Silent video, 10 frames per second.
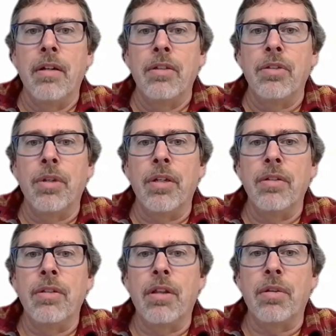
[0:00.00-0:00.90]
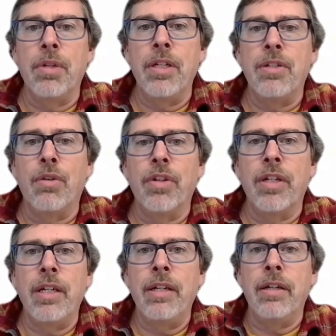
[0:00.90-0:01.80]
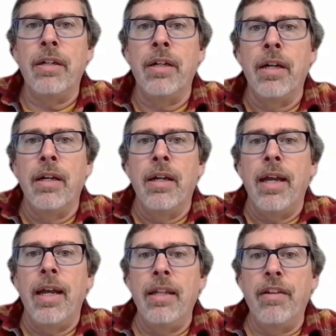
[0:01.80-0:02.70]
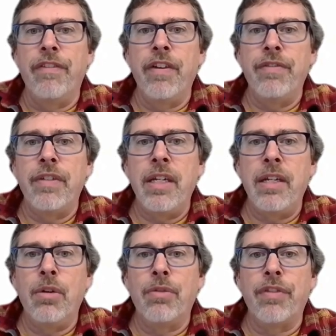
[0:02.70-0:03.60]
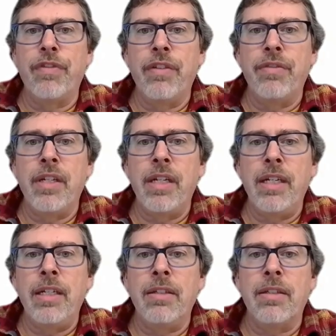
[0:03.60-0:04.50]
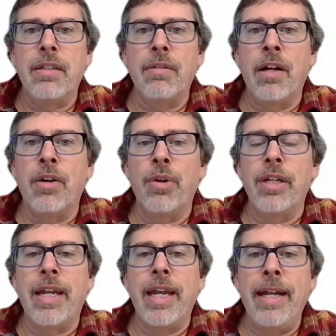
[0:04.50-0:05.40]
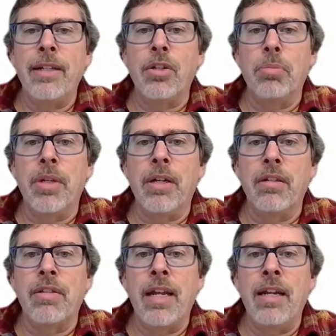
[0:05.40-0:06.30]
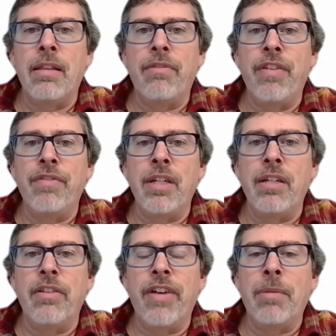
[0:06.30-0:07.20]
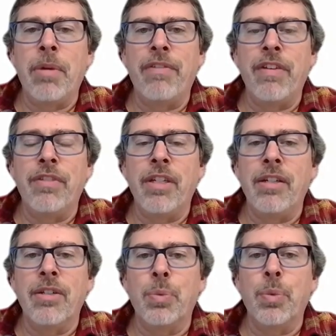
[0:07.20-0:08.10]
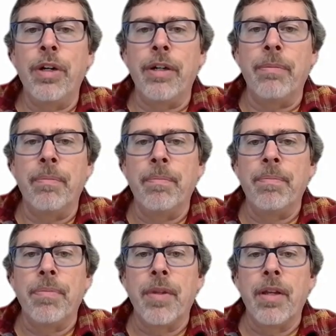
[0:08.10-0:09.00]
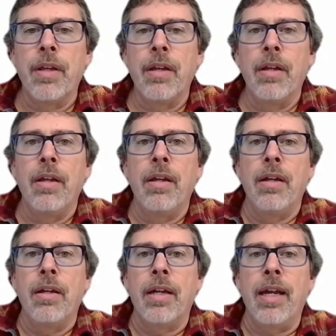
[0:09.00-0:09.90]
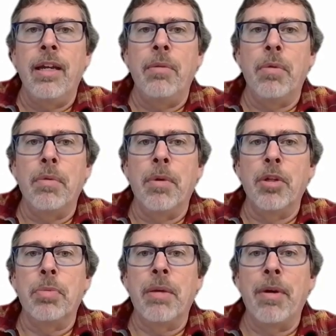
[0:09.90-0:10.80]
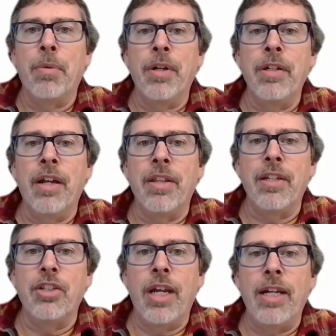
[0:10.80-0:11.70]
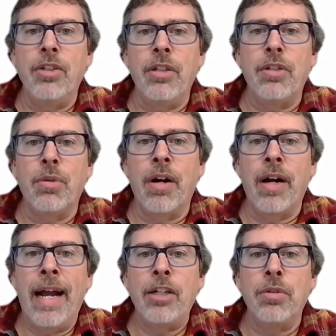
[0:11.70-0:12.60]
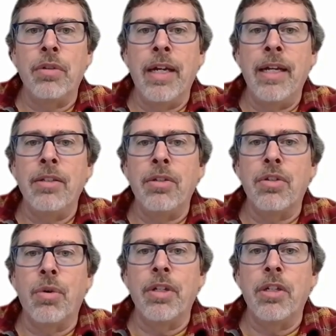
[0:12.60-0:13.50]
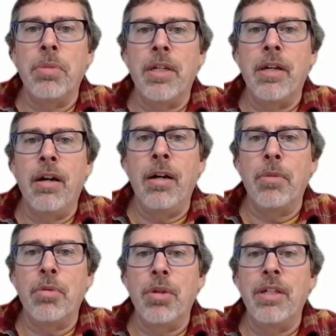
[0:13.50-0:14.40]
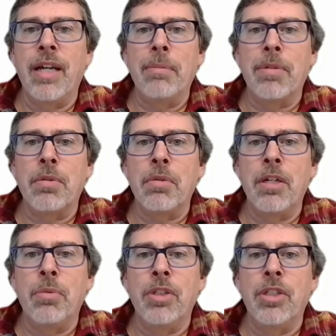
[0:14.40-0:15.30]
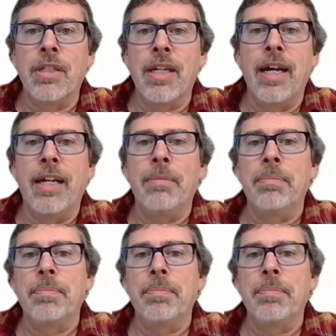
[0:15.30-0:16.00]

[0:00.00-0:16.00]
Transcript: So here's the 3's over here, and the 15 over 15's are going to cancel because any 15 divided by 15 is 1. Okay, and when we multiply by 1, nothing changes. So our actual answer is going to become 3 times 3, which is 9.